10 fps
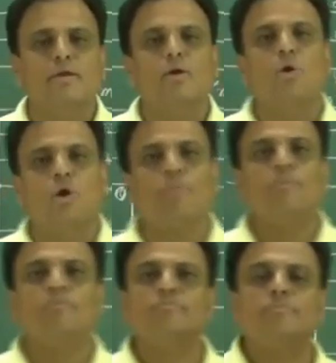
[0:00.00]
Hope
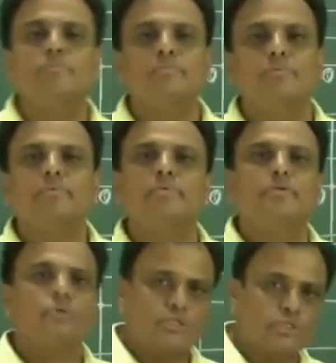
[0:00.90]

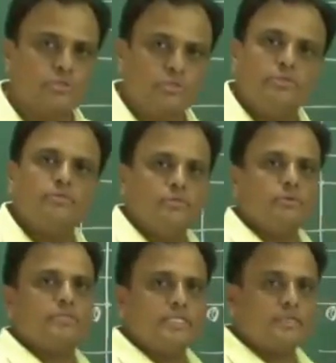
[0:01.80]
you understood, you
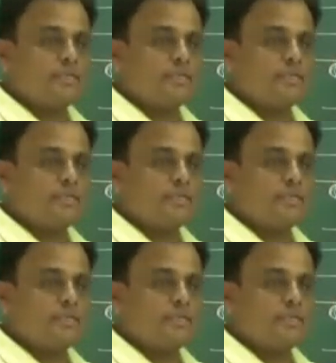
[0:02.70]
have just